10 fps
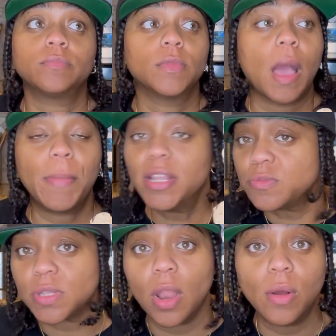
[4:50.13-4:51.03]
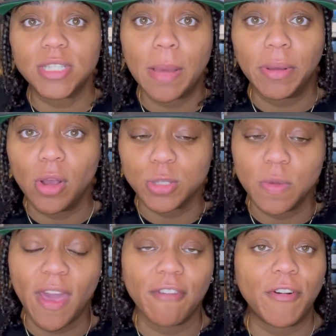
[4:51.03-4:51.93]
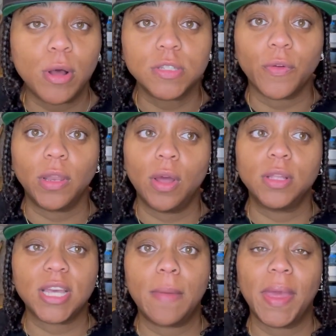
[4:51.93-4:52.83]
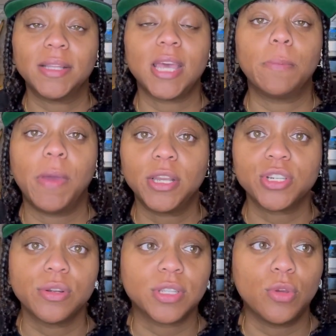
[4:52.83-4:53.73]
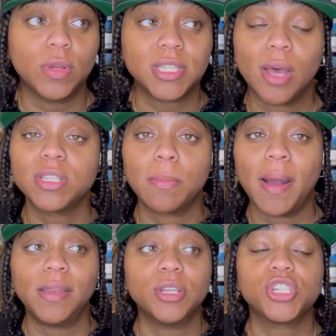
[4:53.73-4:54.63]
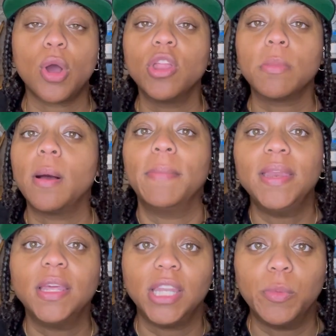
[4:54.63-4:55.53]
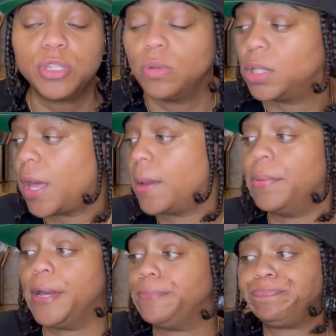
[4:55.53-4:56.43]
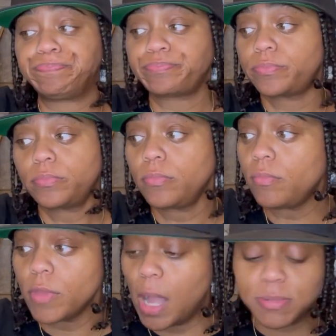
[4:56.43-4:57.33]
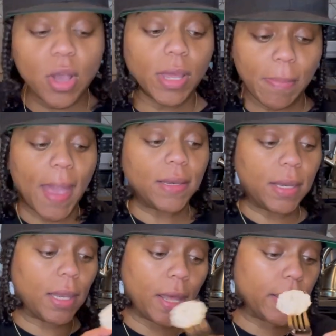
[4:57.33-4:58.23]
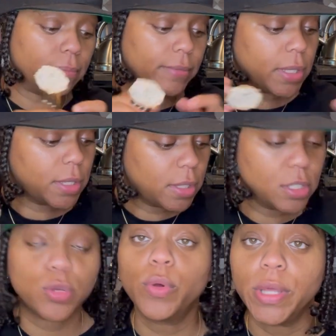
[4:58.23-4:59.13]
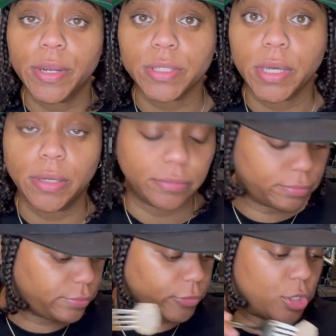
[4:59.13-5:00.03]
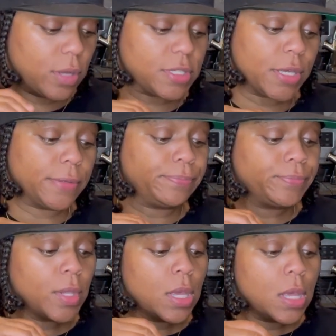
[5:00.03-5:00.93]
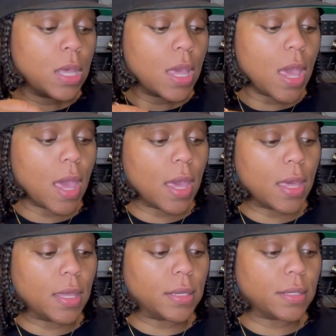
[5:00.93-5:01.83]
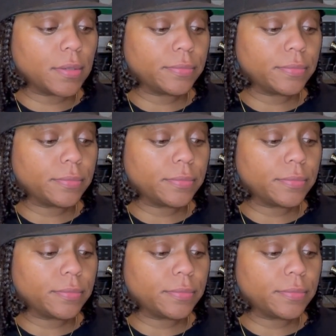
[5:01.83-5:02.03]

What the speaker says: I mean, this was a long time ago because we've had phones for a long time that could take pictures and you can tell somebody and show them immediately what you look like. But I'm talking back in the day, like 20 years ago, you know what I'm saying? And